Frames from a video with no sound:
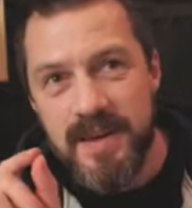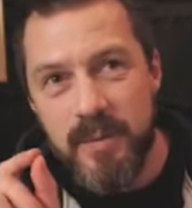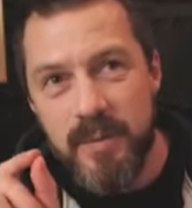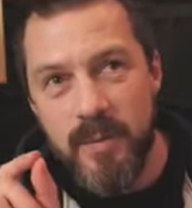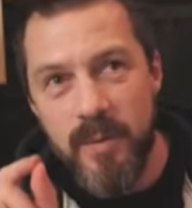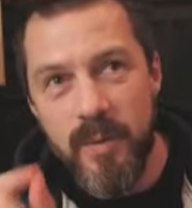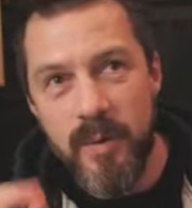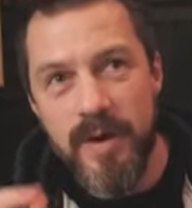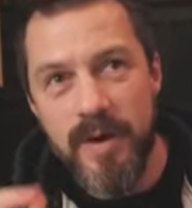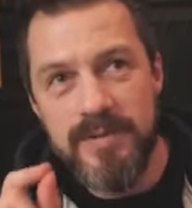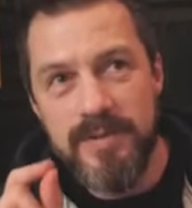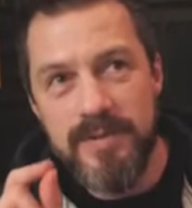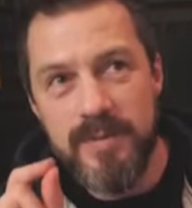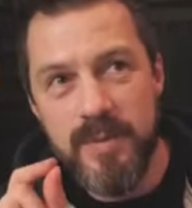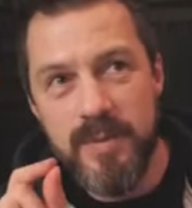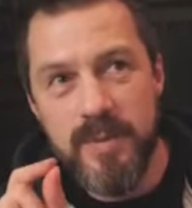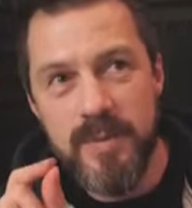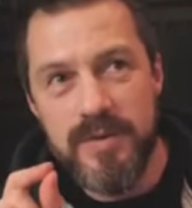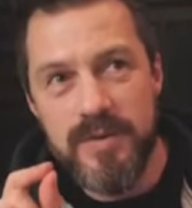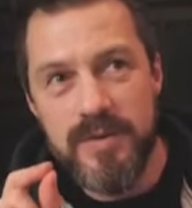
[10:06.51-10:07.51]

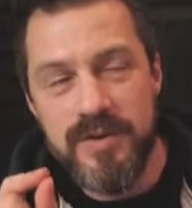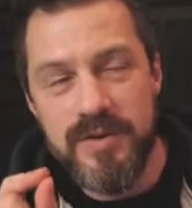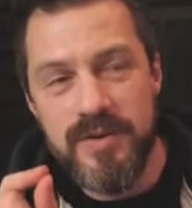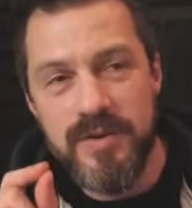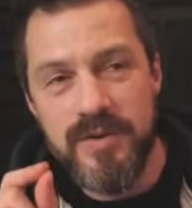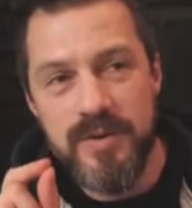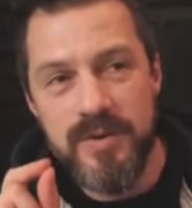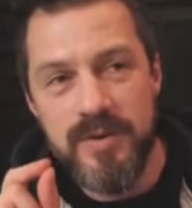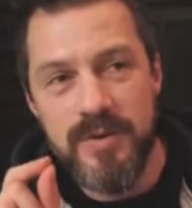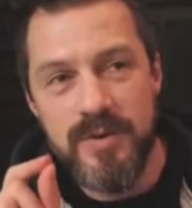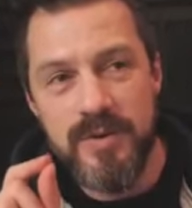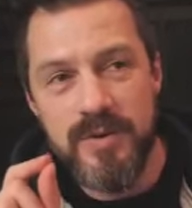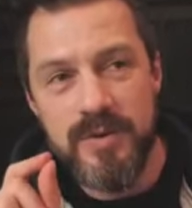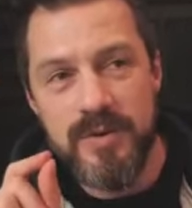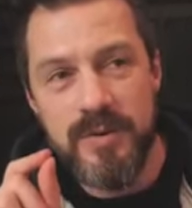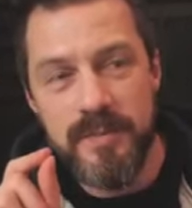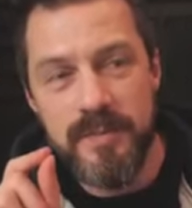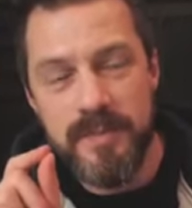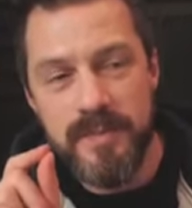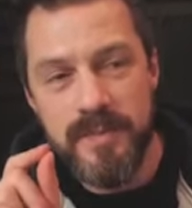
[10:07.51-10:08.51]
What's your